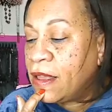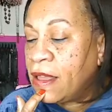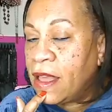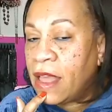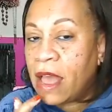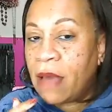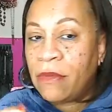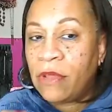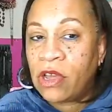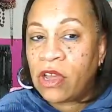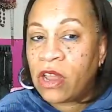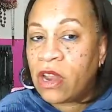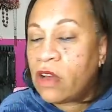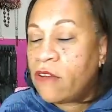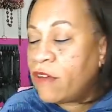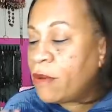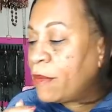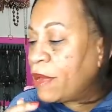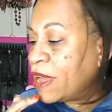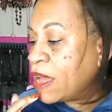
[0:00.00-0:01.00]
I'm looking over
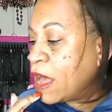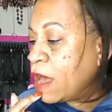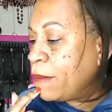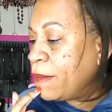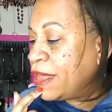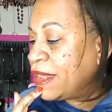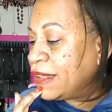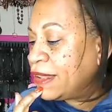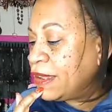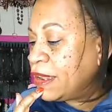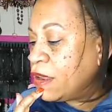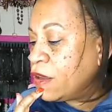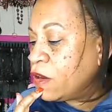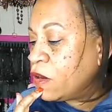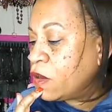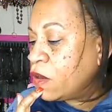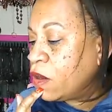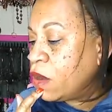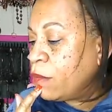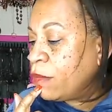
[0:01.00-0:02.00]
my comments here
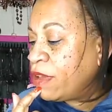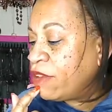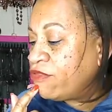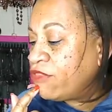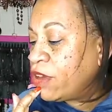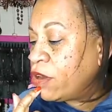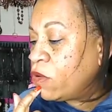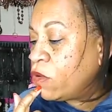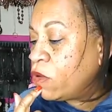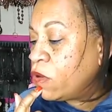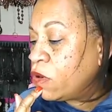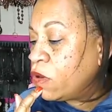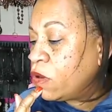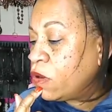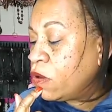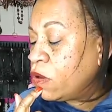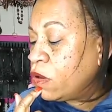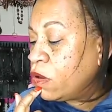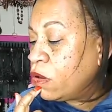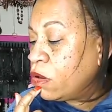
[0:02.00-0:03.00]
on my phone.
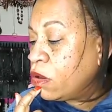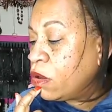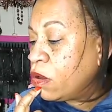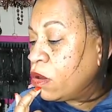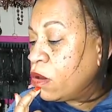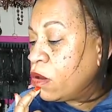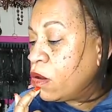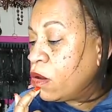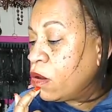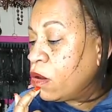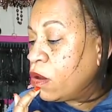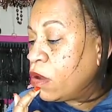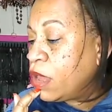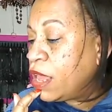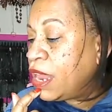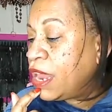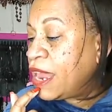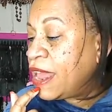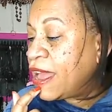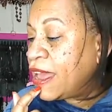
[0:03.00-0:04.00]

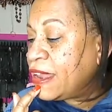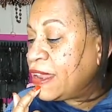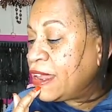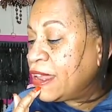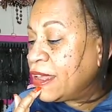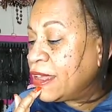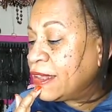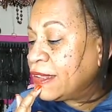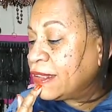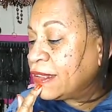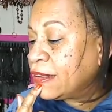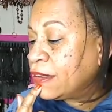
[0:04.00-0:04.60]
Any ideas?